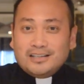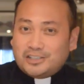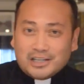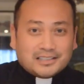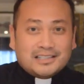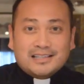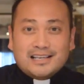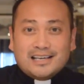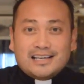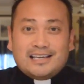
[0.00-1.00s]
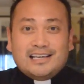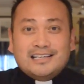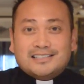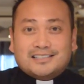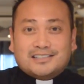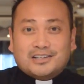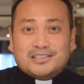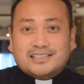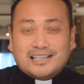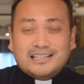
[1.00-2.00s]
just in the Easter
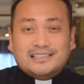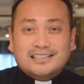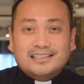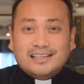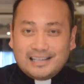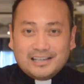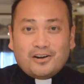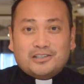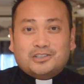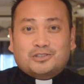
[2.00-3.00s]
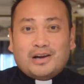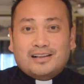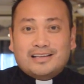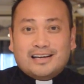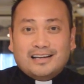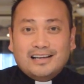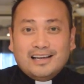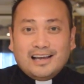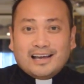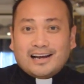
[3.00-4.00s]
season in Australia,
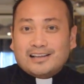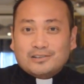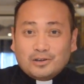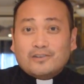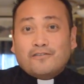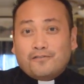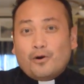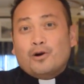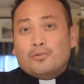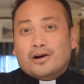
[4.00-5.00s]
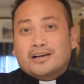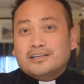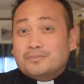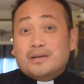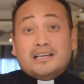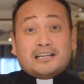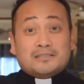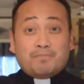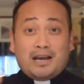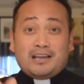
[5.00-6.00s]
and I look forward to meeting
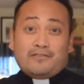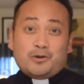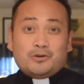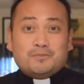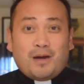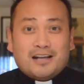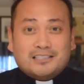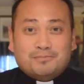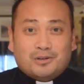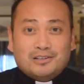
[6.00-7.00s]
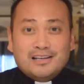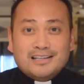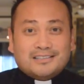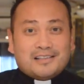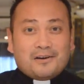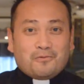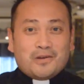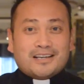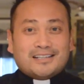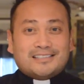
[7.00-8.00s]
as many of you as possible so that
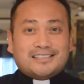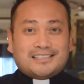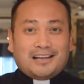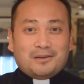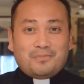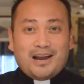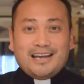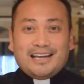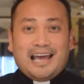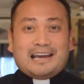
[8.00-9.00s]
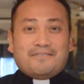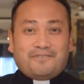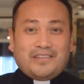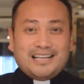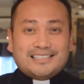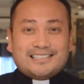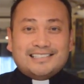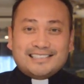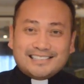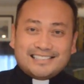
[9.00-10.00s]
we can celebrate and
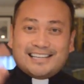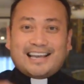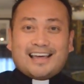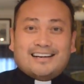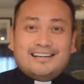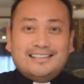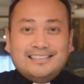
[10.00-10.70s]
feast together.